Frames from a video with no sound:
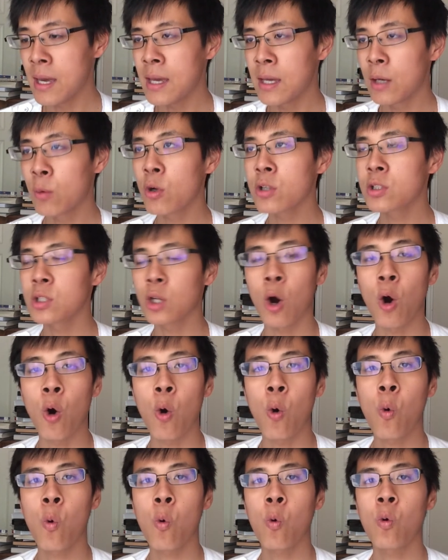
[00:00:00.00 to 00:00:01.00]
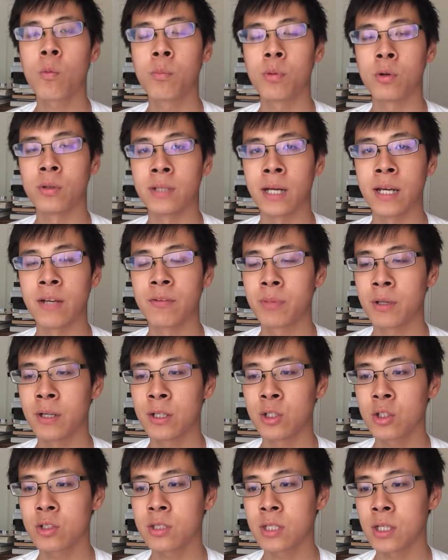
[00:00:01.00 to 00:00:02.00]
It wasn't a horrible life, but
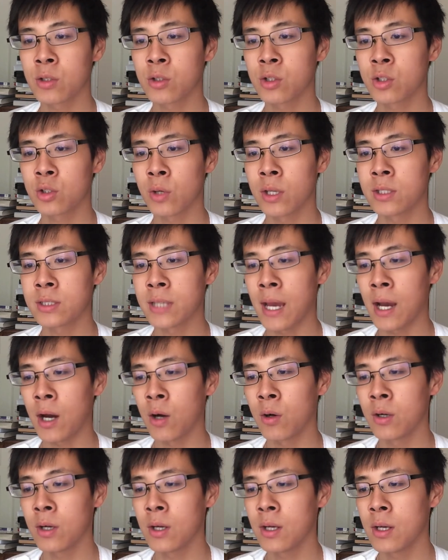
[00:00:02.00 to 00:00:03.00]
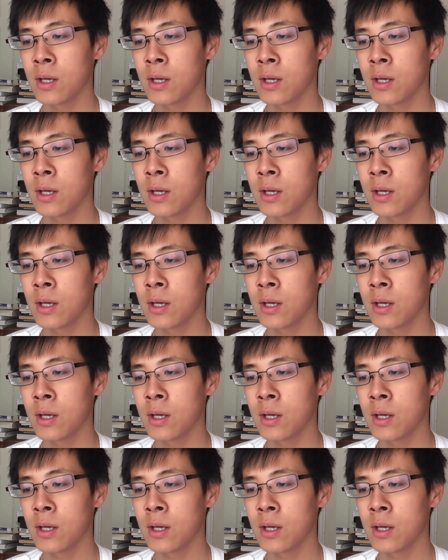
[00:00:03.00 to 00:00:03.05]
it just illustrates how